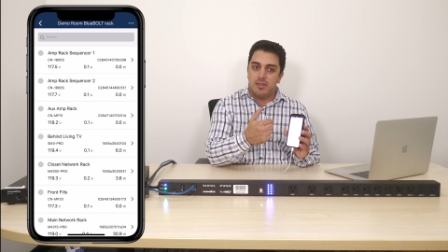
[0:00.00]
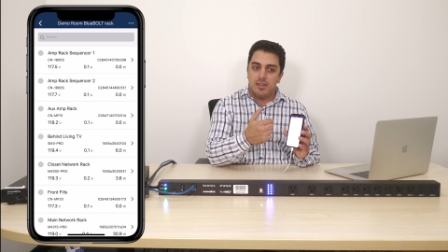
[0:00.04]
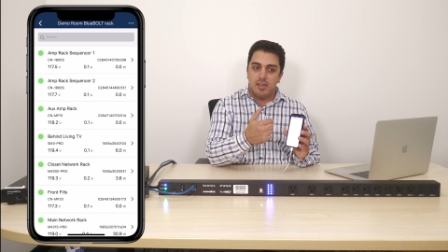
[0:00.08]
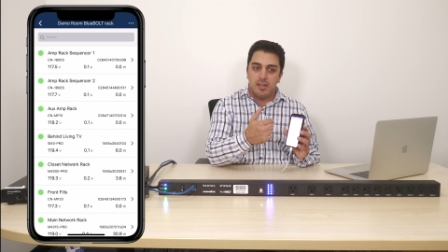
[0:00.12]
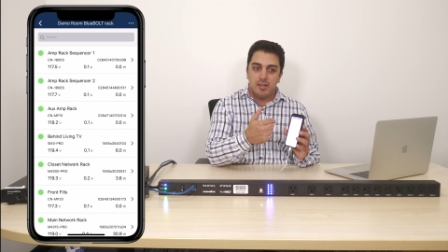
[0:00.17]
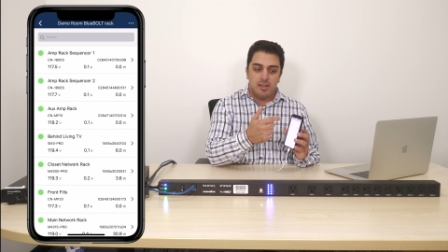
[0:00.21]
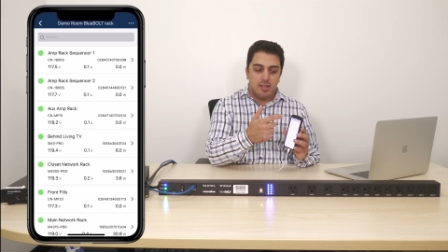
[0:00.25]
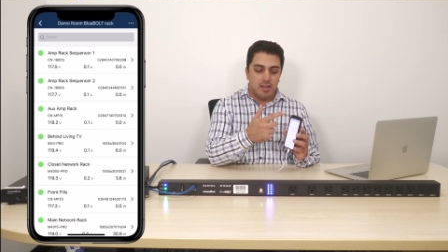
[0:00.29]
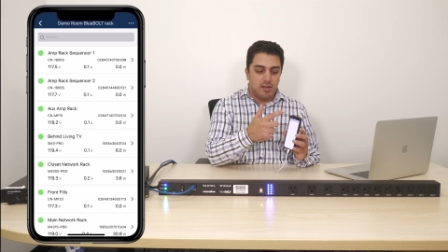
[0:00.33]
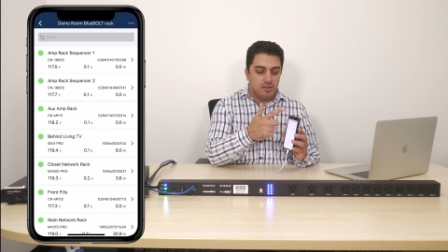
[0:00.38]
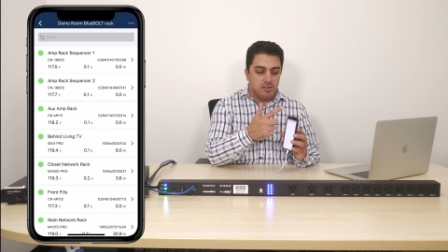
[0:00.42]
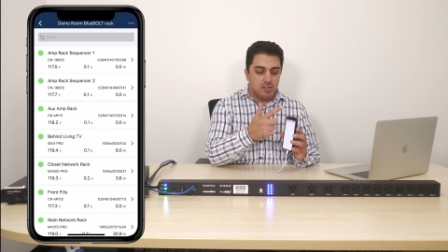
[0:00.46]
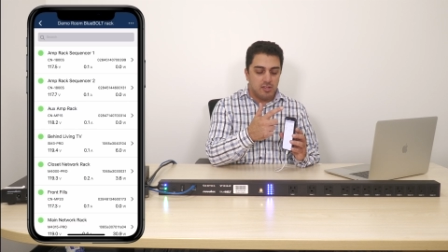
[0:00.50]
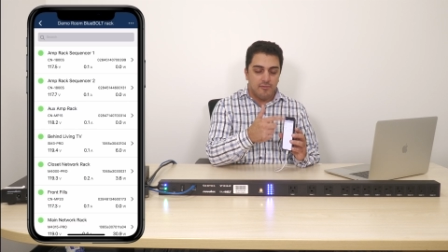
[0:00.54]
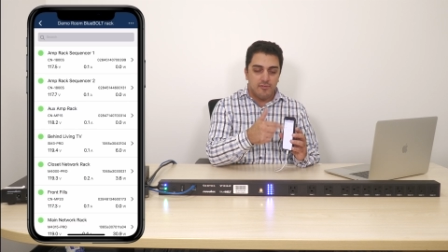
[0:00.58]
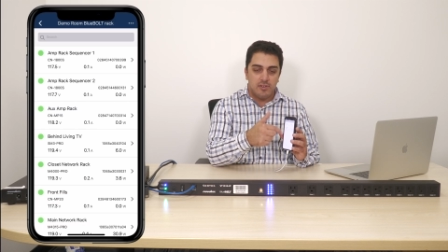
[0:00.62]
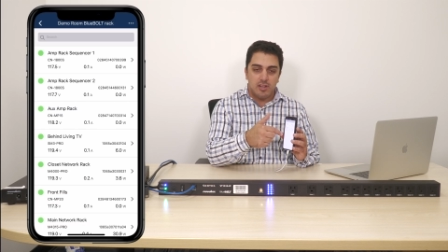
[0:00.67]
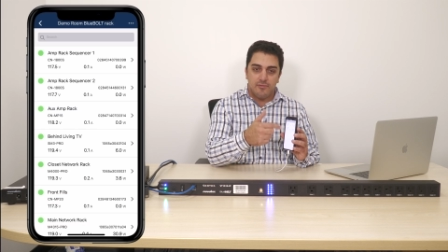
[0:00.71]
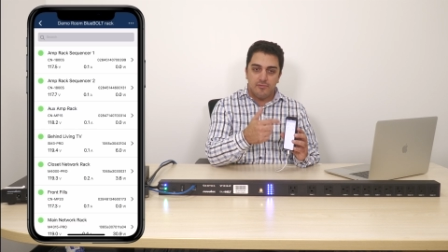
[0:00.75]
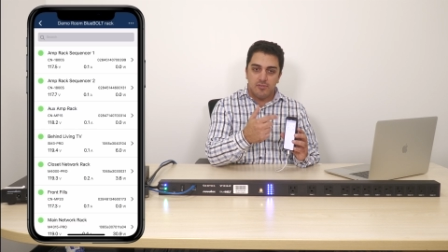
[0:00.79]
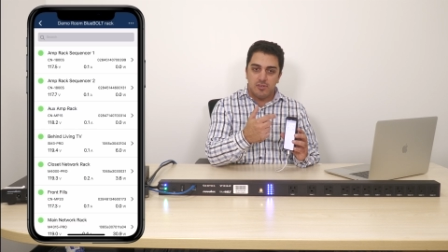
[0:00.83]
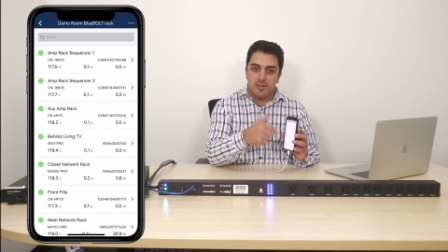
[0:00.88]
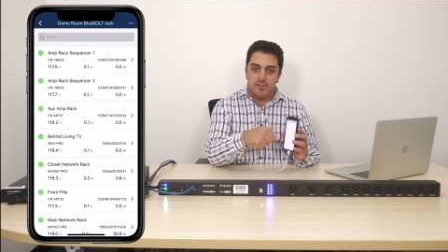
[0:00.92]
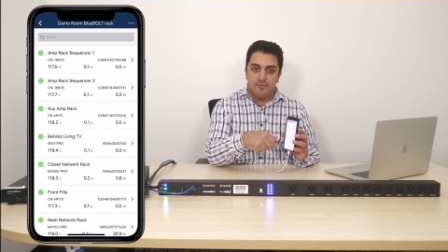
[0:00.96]
details of
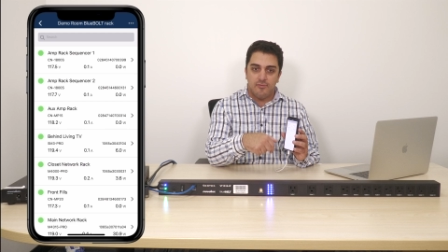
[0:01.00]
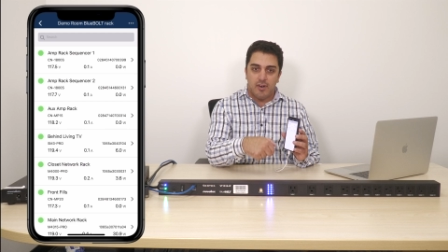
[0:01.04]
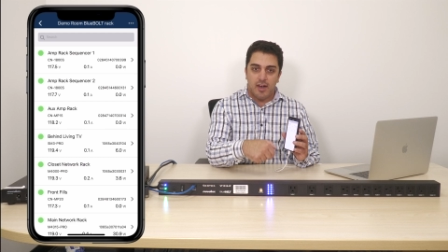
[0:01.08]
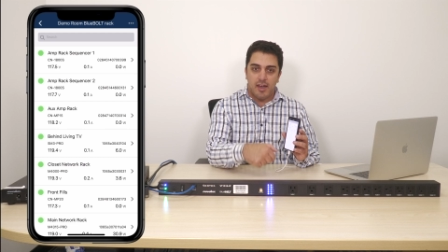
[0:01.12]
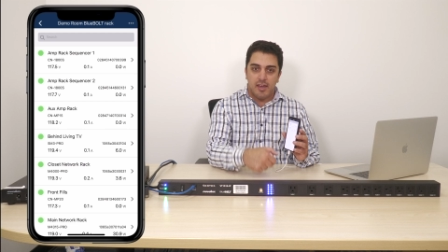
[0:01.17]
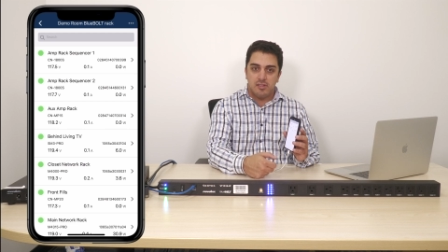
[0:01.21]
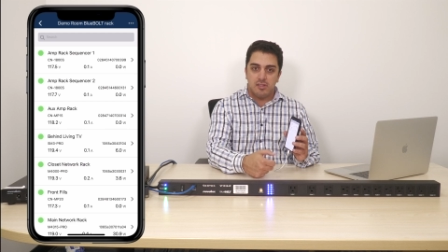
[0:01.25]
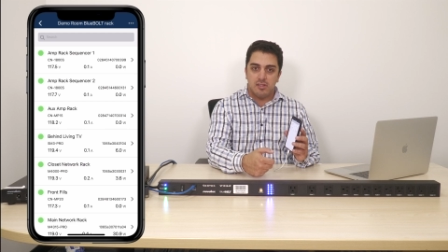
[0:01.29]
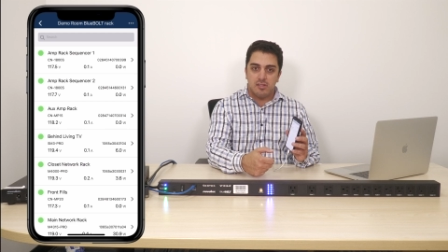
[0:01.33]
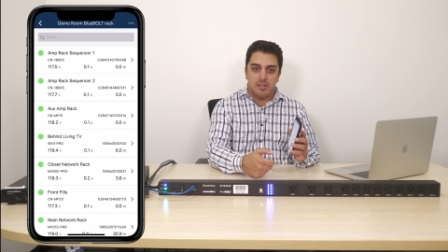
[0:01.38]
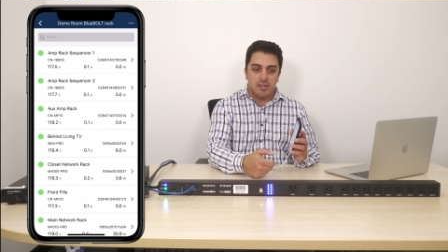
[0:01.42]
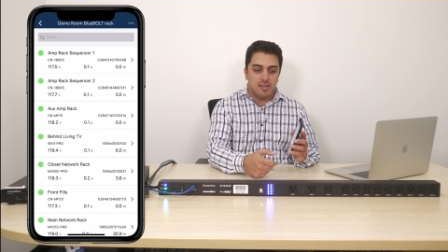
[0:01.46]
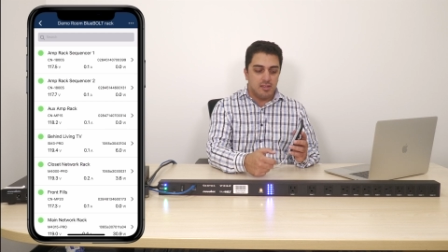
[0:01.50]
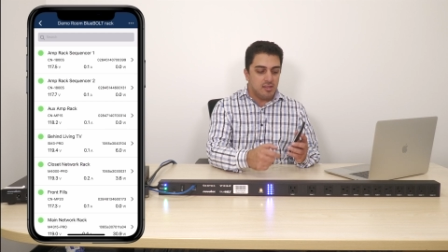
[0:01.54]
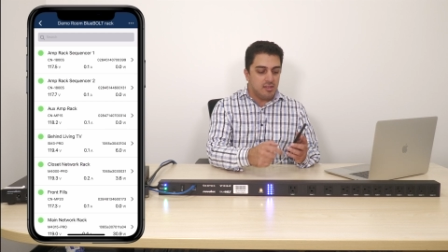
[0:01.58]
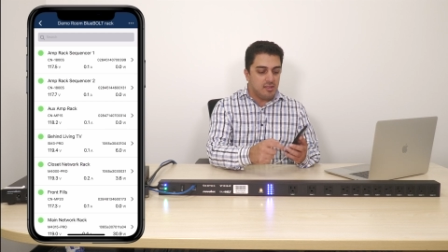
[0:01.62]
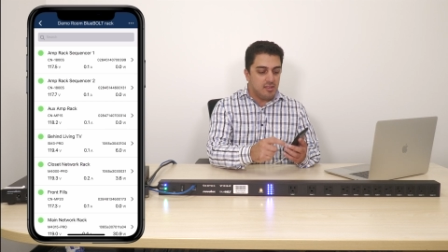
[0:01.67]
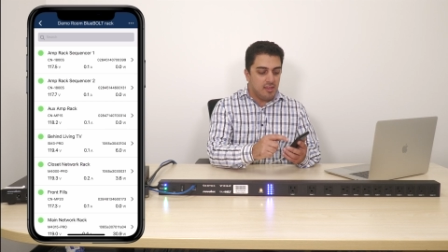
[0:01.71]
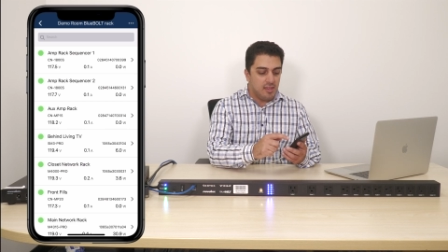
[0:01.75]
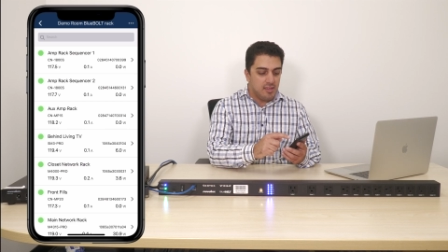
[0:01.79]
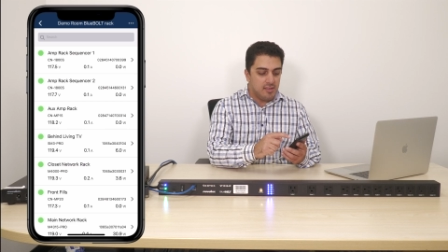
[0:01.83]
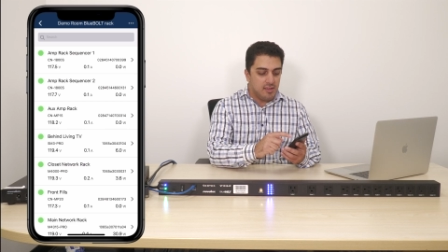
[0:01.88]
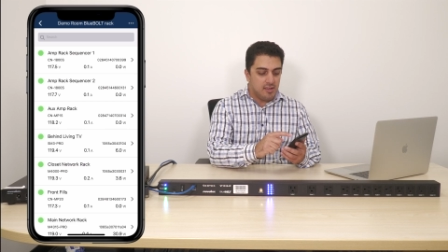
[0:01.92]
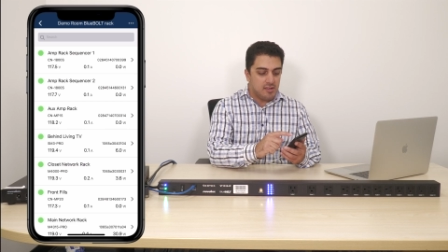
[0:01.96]
different devices in the,
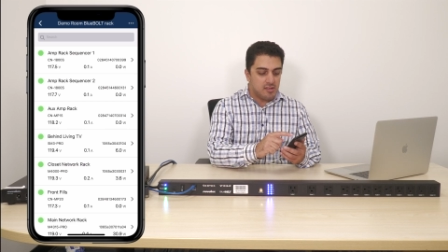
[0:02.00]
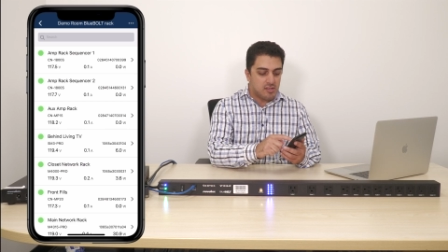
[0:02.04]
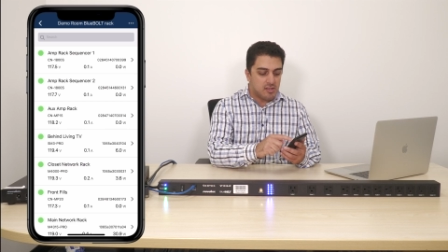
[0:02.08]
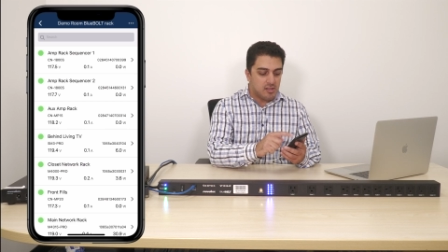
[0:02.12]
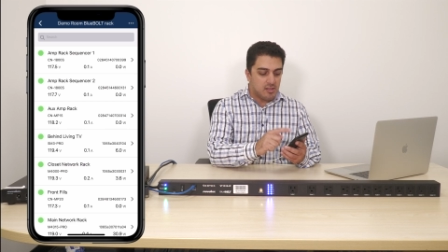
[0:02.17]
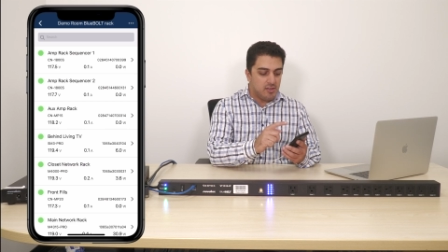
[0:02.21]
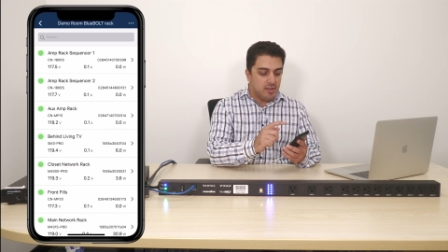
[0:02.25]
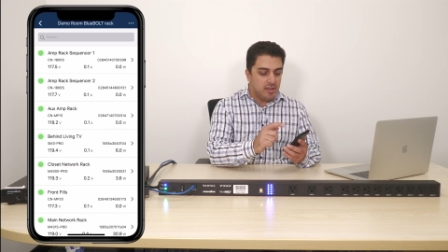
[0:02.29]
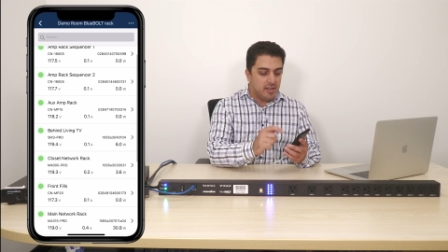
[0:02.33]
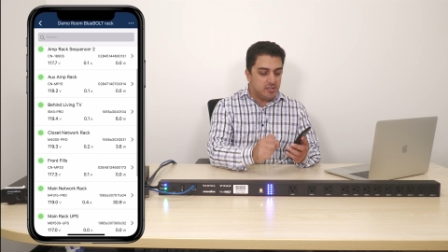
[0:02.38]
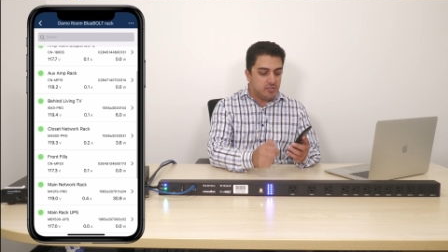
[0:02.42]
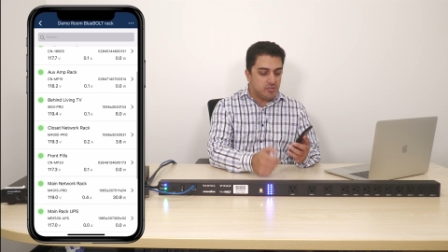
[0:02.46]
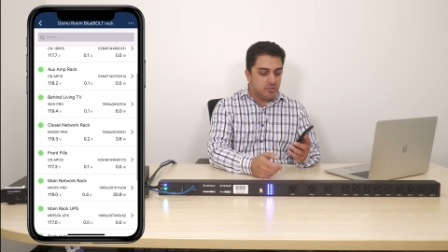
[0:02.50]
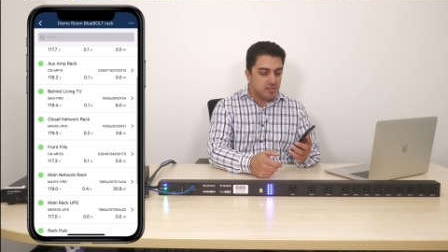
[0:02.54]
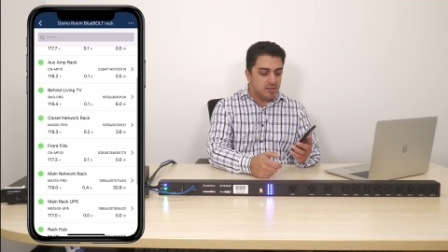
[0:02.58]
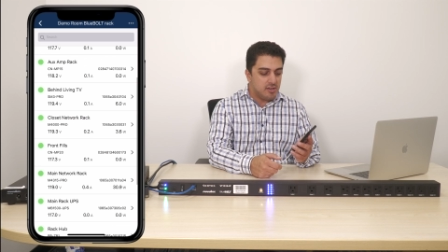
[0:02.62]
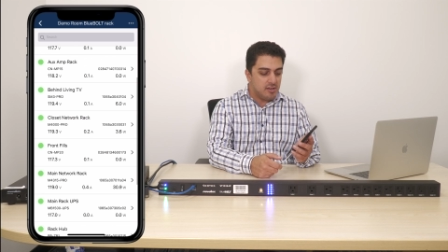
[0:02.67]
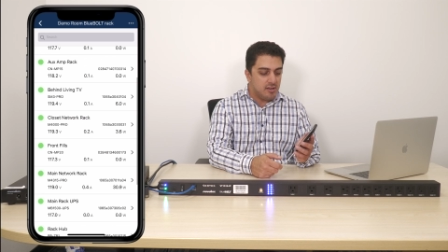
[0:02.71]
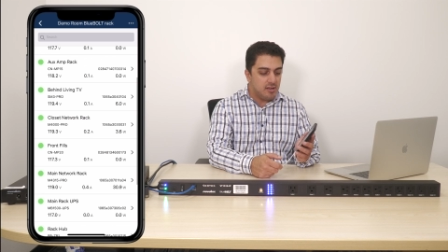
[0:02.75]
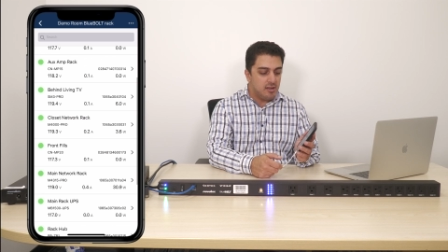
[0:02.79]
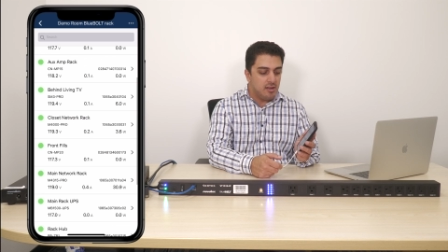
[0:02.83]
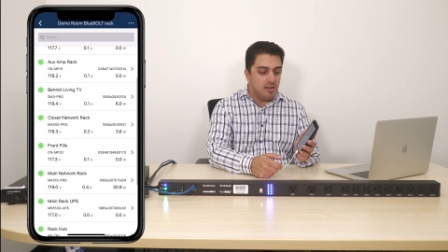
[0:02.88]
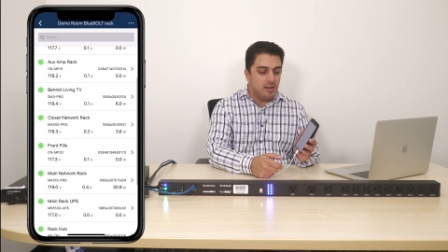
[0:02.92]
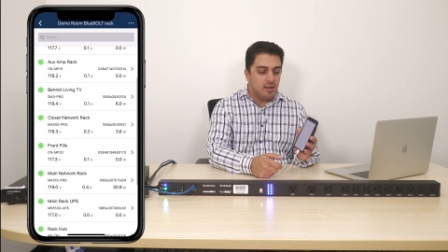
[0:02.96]
in the
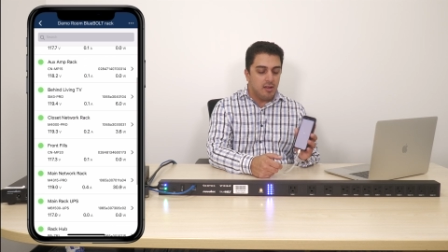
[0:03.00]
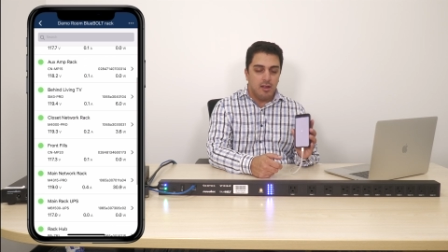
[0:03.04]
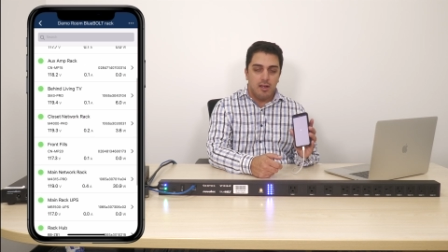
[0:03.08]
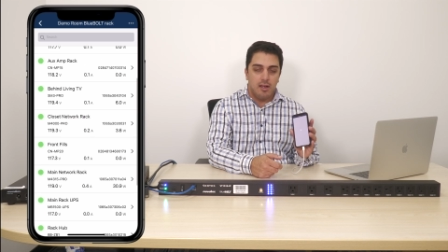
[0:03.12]
installation.